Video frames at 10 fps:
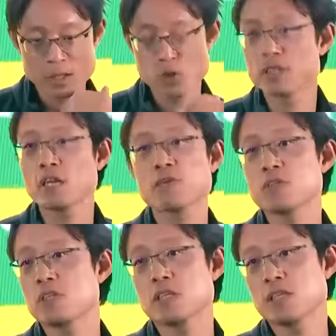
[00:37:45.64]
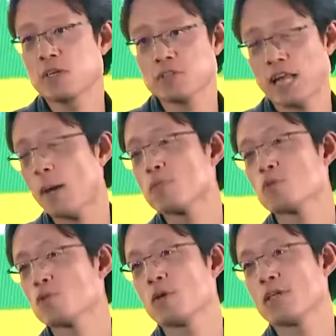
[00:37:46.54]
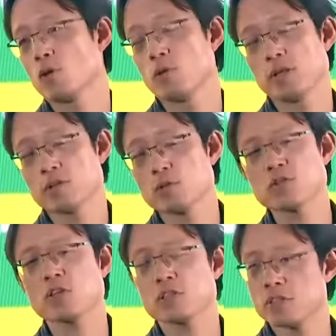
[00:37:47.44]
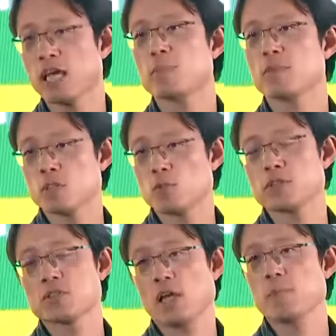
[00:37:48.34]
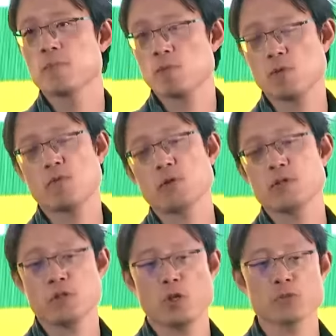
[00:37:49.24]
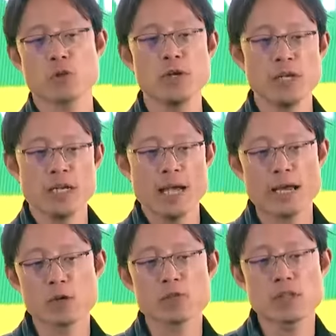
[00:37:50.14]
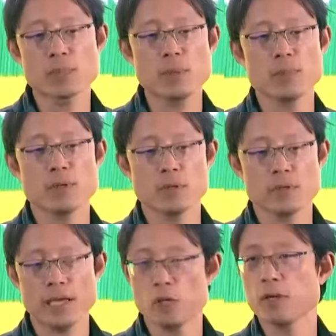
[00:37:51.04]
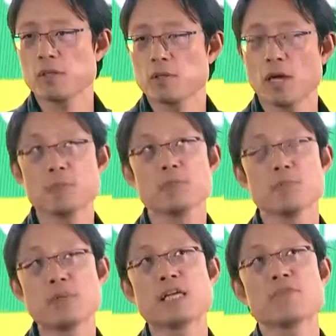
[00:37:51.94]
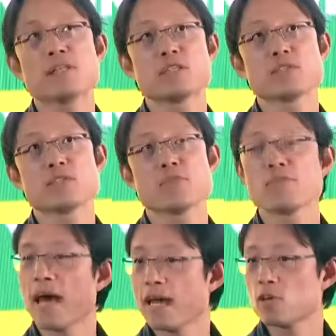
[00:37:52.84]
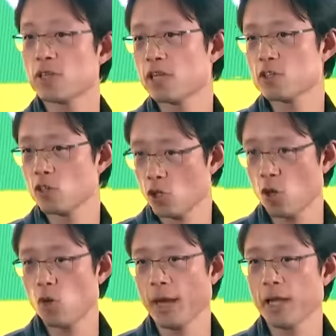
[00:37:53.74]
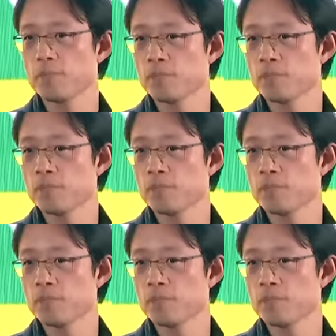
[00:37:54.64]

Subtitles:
you can definitely see that there's an absolute trend going there. So it's not the same as it was, say, 3 or 4 years ago. So I don't think people, anyway, believe that this is a fad or that it's going to go away.